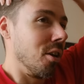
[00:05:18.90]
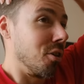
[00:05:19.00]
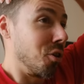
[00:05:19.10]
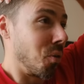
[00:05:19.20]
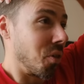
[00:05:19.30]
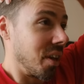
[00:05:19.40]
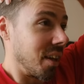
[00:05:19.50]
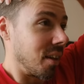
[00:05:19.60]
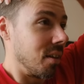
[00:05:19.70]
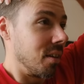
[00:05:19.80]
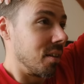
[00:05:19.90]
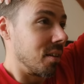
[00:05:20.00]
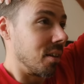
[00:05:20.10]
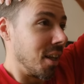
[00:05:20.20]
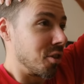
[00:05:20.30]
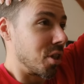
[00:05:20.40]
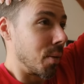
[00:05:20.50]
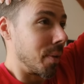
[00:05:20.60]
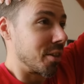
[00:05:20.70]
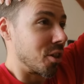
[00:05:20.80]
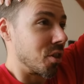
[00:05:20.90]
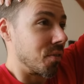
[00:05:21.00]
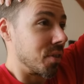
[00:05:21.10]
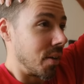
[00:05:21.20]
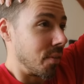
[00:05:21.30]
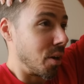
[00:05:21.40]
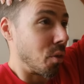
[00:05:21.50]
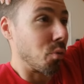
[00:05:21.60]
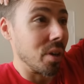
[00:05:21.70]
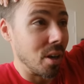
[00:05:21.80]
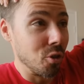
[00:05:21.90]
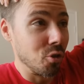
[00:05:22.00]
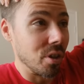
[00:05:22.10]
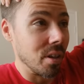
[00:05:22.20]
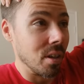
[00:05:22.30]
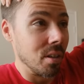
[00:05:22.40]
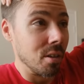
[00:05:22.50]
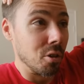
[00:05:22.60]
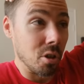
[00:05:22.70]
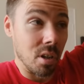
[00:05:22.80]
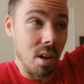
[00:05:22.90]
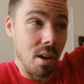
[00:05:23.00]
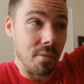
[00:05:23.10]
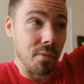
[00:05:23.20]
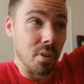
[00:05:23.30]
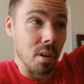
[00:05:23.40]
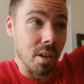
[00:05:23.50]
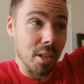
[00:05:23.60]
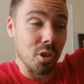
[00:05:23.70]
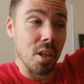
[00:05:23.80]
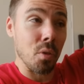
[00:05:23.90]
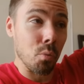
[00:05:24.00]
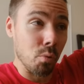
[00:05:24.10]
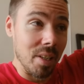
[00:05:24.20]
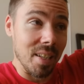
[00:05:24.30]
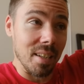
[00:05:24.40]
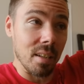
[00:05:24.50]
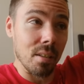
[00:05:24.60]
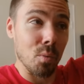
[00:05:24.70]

Do you think the lens stabilization of 70 to 300 good enough on X-T3?